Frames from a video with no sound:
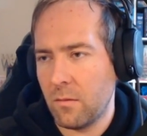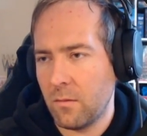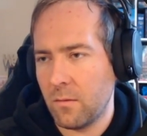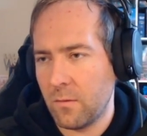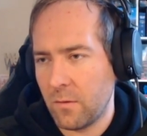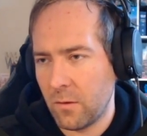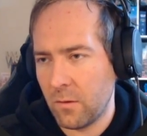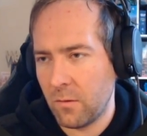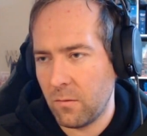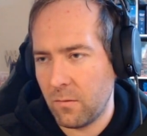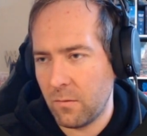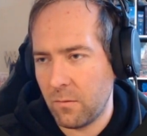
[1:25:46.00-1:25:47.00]
So
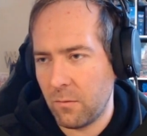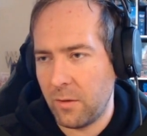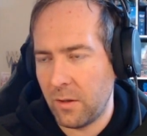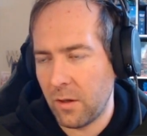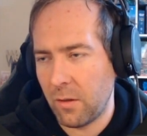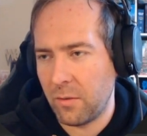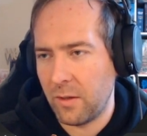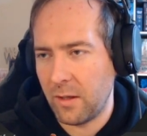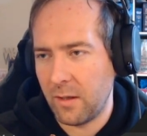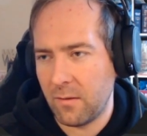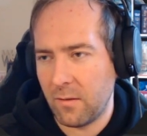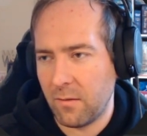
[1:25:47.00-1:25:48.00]
we
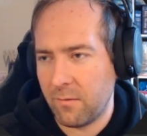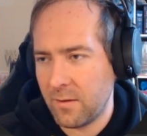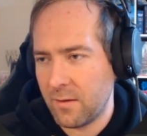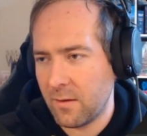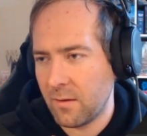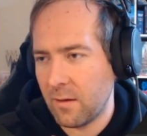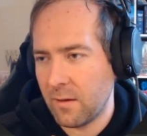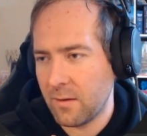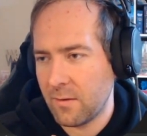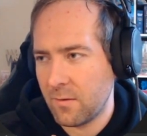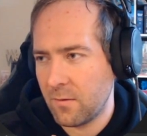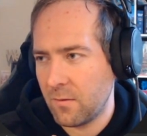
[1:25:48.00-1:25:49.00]
update the visited
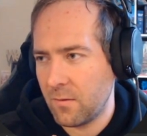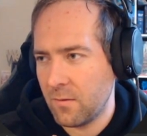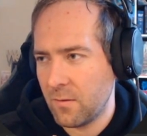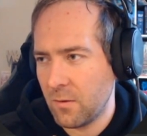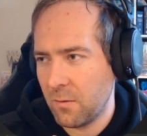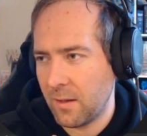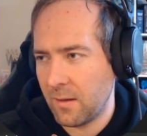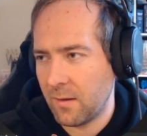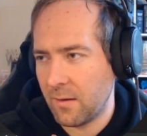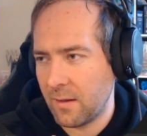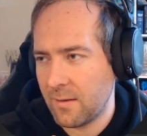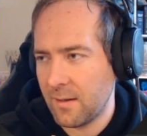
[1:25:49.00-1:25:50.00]
list so we can
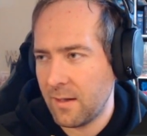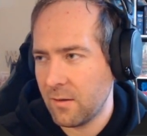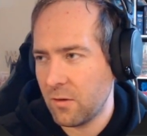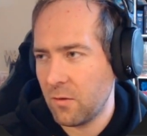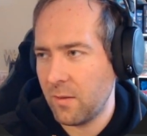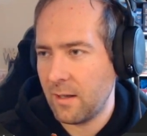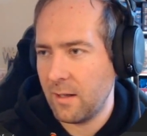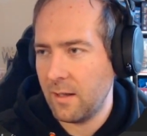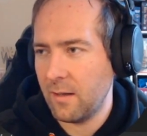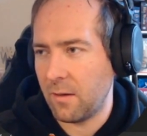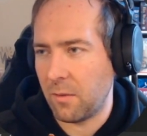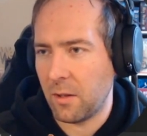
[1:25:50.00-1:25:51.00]
detect cycles quickly.
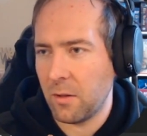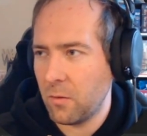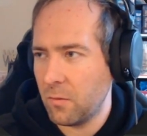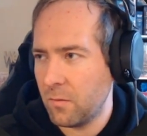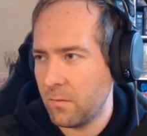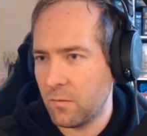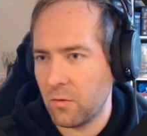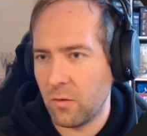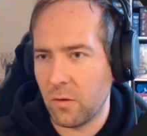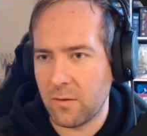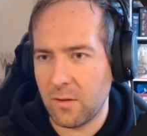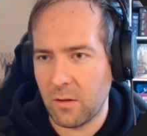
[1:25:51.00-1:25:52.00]
There we go. Should
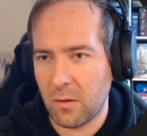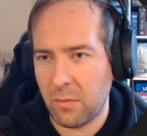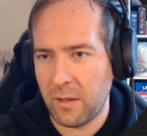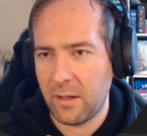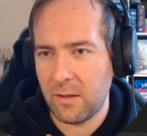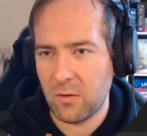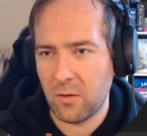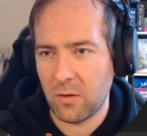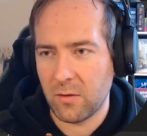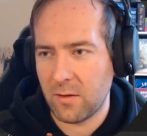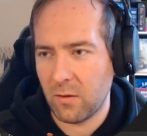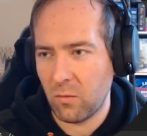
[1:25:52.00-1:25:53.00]
all still compile, should all
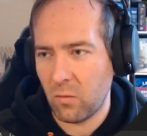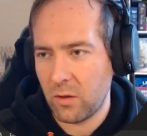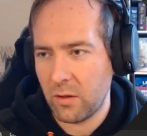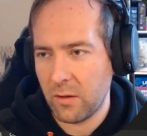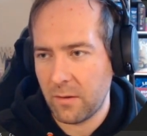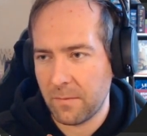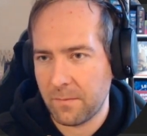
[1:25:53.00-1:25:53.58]
still work.